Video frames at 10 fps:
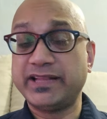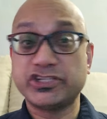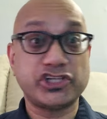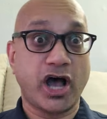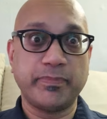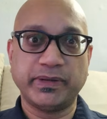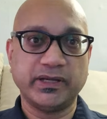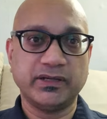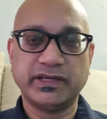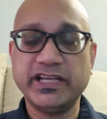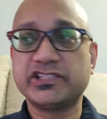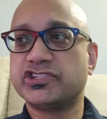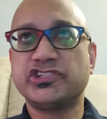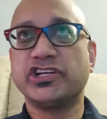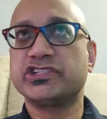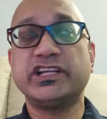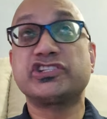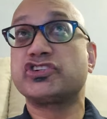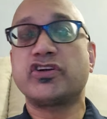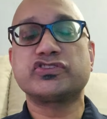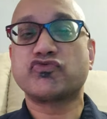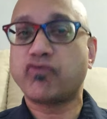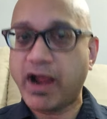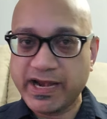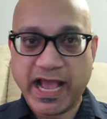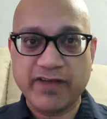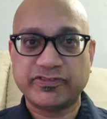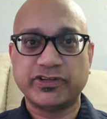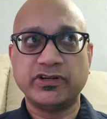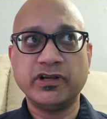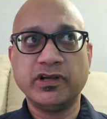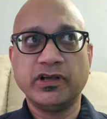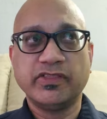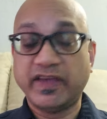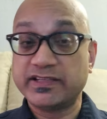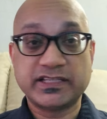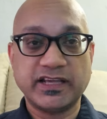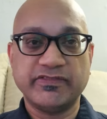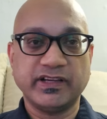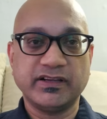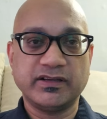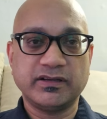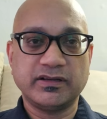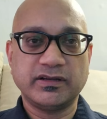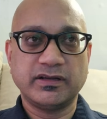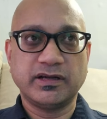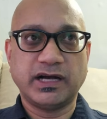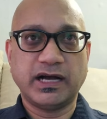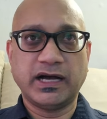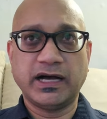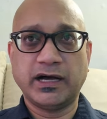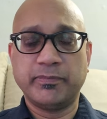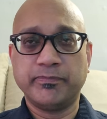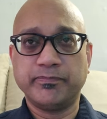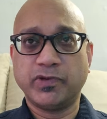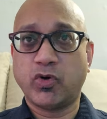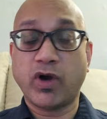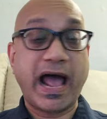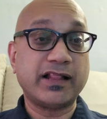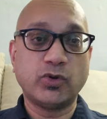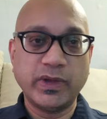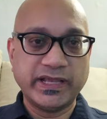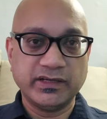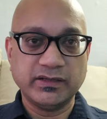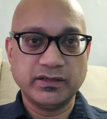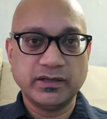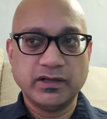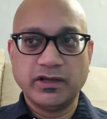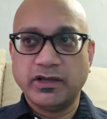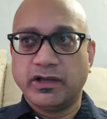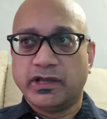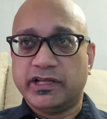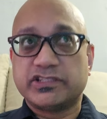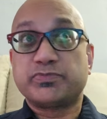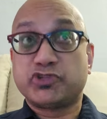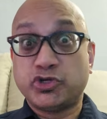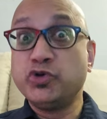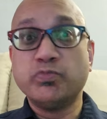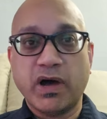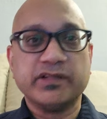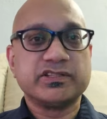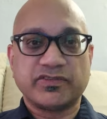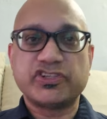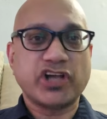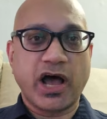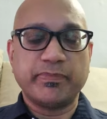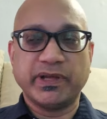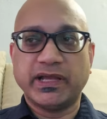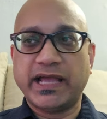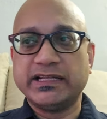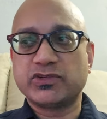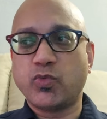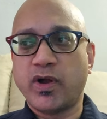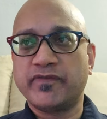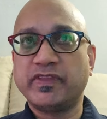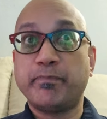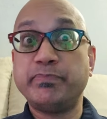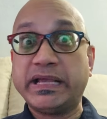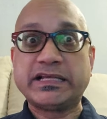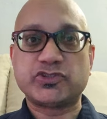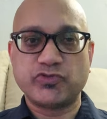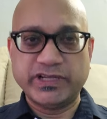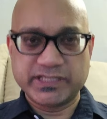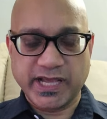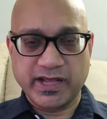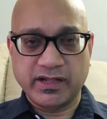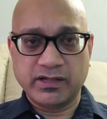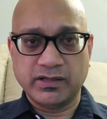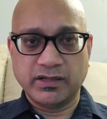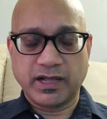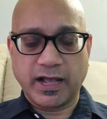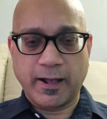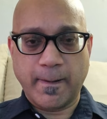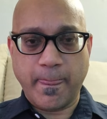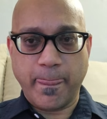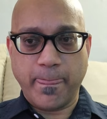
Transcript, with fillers: and the shopping. It's just, it starts right after Thanksgiving um, or Halloween. It's two months of shopping, and it's one of the biggest retail uh,